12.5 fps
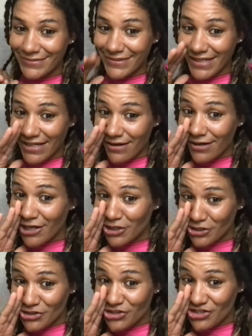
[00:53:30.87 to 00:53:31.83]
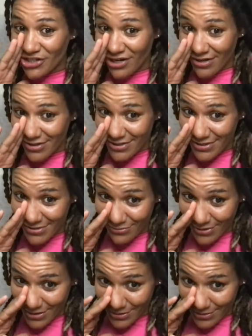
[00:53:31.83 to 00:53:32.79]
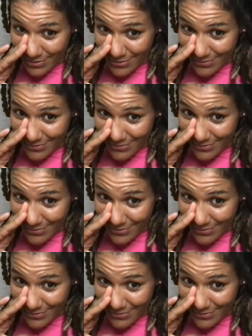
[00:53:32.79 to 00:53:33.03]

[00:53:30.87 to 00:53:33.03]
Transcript: There are a lot of sharks as well.